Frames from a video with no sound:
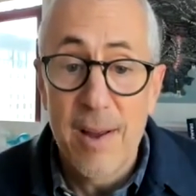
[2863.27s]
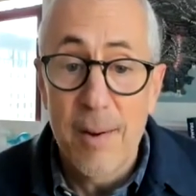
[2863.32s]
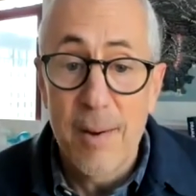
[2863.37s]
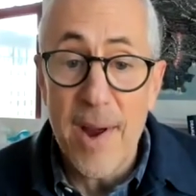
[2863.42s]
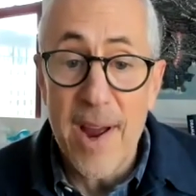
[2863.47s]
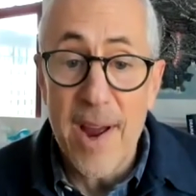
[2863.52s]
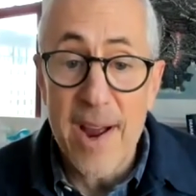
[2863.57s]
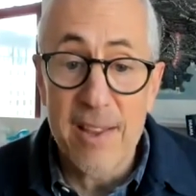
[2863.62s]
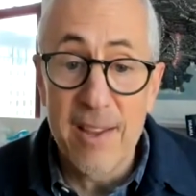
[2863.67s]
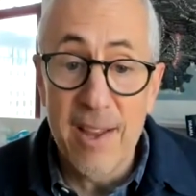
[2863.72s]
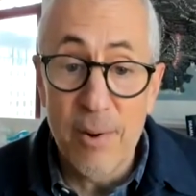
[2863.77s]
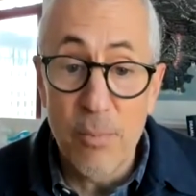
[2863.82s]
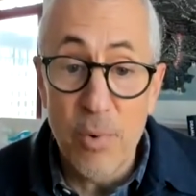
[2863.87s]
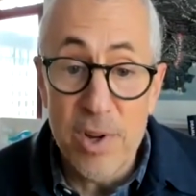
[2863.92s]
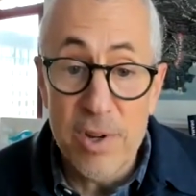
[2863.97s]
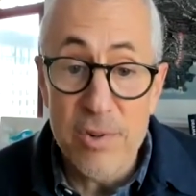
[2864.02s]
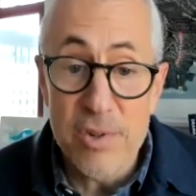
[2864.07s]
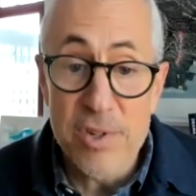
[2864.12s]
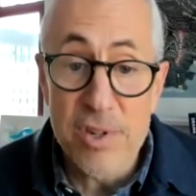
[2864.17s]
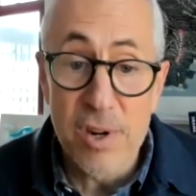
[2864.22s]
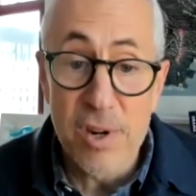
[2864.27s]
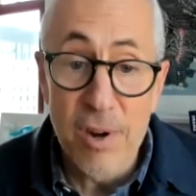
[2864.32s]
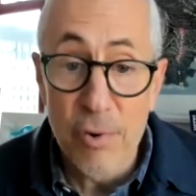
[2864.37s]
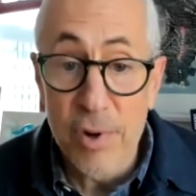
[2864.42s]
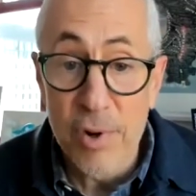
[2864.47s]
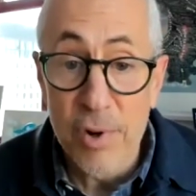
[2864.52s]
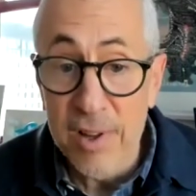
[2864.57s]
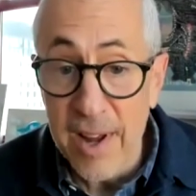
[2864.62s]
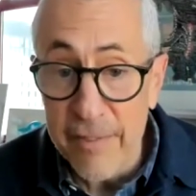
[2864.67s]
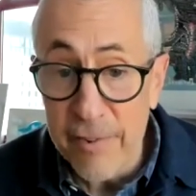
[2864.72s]
Back then we used to own
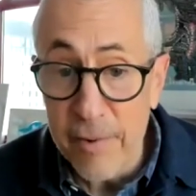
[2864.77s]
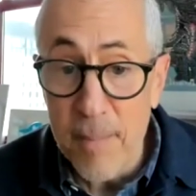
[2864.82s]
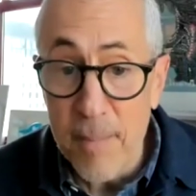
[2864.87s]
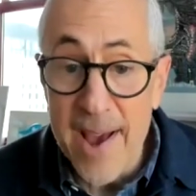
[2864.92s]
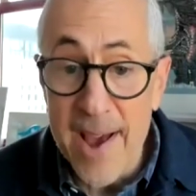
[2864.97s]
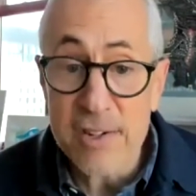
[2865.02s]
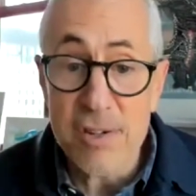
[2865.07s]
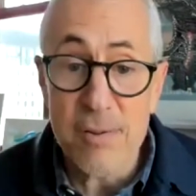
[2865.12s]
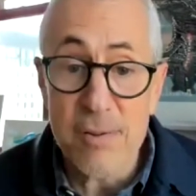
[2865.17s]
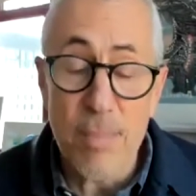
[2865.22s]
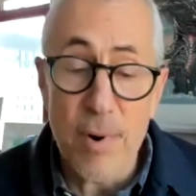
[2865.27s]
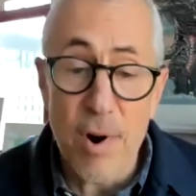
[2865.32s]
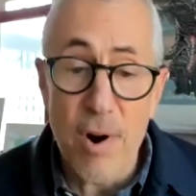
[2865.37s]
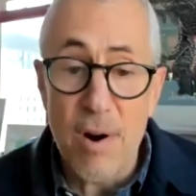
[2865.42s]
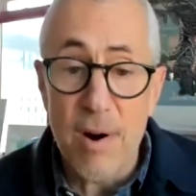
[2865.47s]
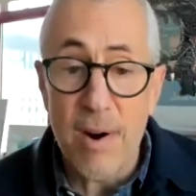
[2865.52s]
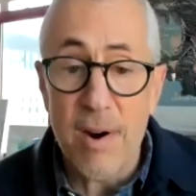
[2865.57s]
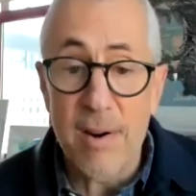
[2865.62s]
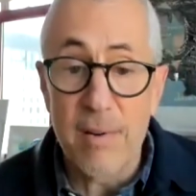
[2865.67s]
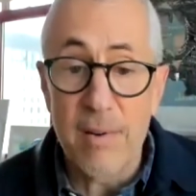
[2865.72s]
11 Madison Park,